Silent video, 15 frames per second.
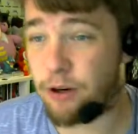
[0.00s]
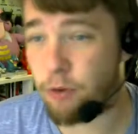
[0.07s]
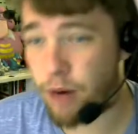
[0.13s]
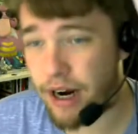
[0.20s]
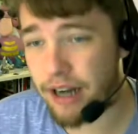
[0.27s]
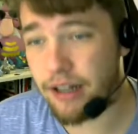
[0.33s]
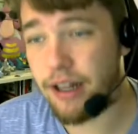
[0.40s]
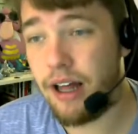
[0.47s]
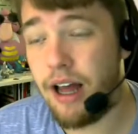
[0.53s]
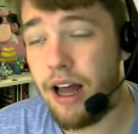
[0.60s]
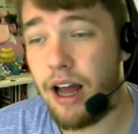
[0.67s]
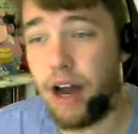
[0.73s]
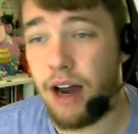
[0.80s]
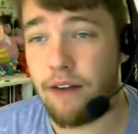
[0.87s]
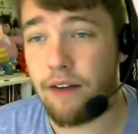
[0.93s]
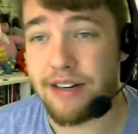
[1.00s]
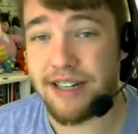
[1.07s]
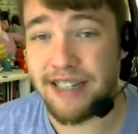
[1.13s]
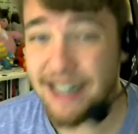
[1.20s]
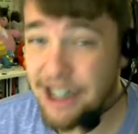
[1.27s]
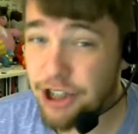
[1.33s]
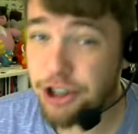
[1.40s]
a while of a
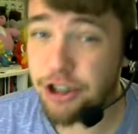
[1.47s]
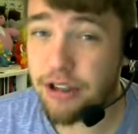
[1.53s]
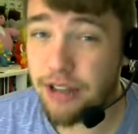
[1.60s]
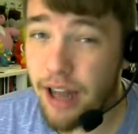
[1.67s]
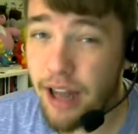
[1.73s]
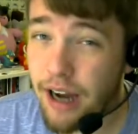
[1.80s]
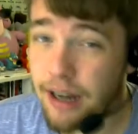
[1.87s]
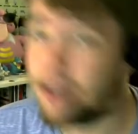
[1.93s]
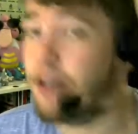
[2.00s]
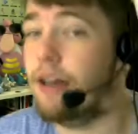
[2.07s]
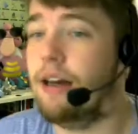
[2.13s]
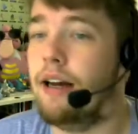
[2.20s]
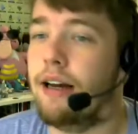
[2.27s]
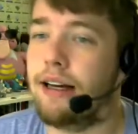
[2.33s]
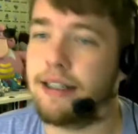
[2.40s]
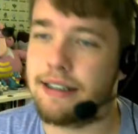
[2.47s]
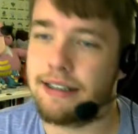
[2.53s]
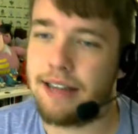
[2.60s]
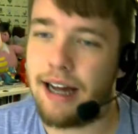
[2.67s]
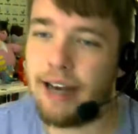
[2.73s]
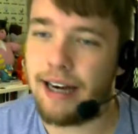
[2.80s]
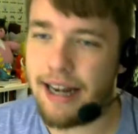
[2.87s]
ninja lock. It's
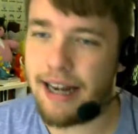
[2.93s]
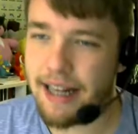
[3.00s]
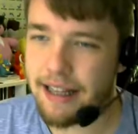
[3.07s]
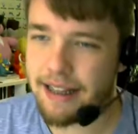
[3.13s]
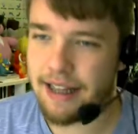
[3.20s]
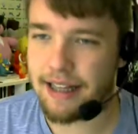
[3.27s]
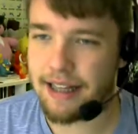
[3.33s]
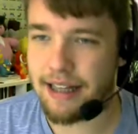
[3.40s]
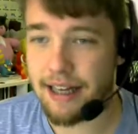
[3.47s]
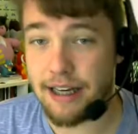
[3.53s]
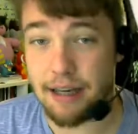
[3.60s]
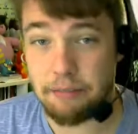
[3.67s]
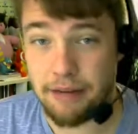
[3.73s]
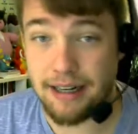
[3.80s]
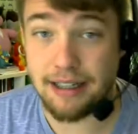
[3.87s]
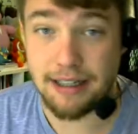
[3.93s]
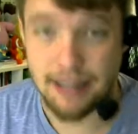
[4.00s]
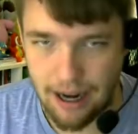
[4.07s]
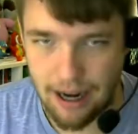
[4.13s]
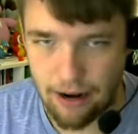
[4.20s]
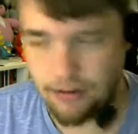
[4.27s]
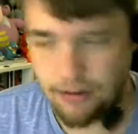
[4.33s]
not anything like it might
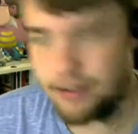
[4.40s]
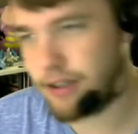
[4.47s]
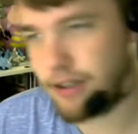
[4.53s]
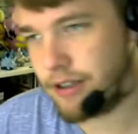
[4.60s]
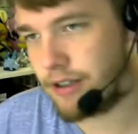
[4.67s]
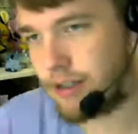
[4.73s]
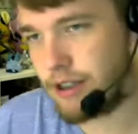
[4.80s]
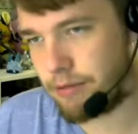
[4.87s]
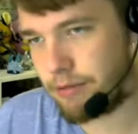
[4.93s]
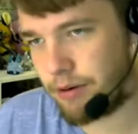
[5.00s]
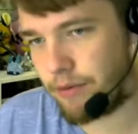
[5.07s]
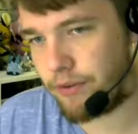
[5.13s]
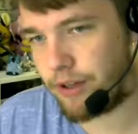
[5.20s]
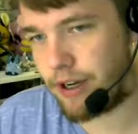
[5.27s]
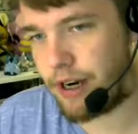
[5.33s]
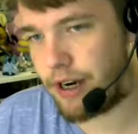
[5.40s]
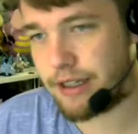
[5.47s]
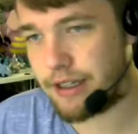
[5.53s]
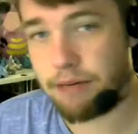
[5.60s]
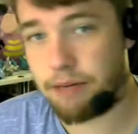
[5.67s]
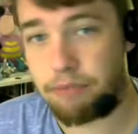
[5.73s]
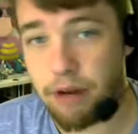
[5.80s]
sound, to be perfectly
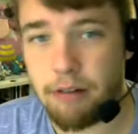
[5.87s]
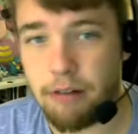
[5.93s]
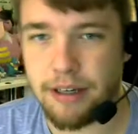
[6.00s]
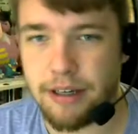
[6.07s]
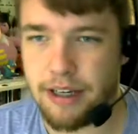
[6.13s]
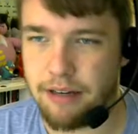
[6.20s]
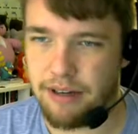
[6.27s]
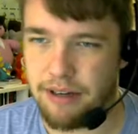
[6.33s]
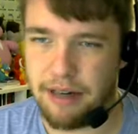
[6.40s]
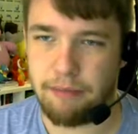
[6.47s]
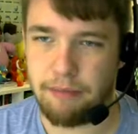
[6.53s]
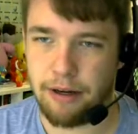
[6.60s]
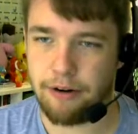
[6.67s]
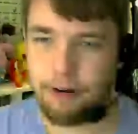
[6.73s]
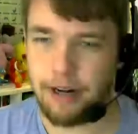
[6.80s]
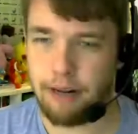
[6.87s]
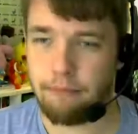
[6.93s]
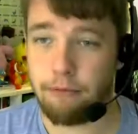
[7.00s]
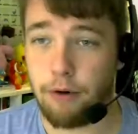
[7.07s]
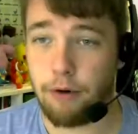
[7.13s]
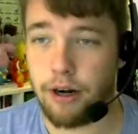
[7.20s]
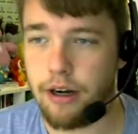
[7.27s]
honest, and I probably can get a better name
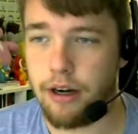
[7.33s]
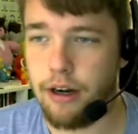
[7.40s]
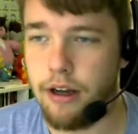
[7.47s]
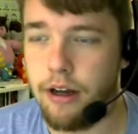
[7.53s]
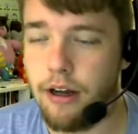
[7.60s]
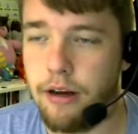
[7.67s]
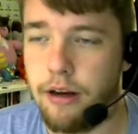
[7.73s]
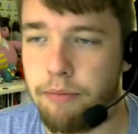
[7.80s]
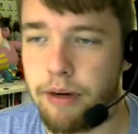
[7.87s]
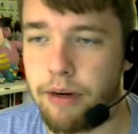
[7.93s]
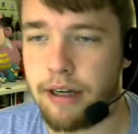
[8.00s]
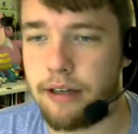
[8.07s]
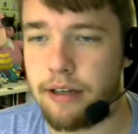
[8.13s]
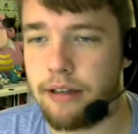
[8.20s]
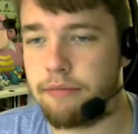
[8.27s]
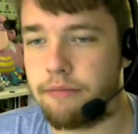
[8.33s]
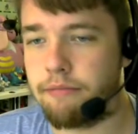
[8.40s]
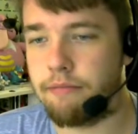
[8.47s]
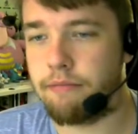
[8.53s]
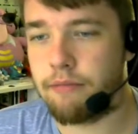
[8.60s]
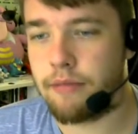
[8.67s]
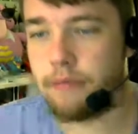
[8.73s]
for it, but
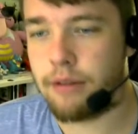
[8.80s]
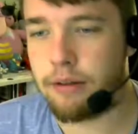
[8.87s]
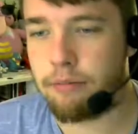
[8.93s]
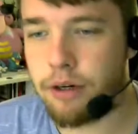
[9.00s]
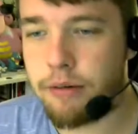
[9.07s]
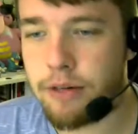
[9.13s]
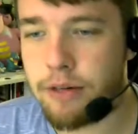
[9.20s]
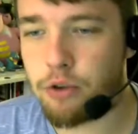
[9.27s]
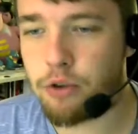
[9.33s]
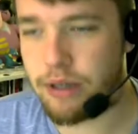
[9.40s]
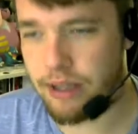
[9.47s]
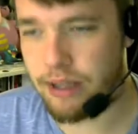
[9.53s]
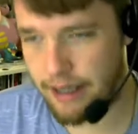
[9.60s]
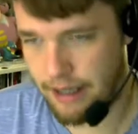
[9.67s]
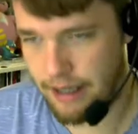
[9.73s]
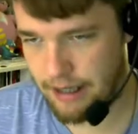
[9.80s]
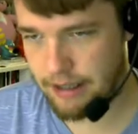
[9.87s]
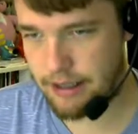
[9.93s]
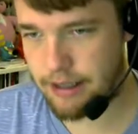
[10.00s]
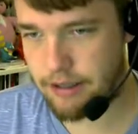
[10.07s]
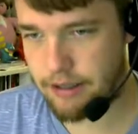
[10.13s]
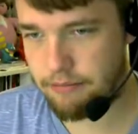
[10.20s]
pretty much what it
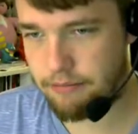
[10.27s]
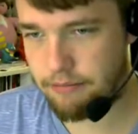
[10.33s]
is.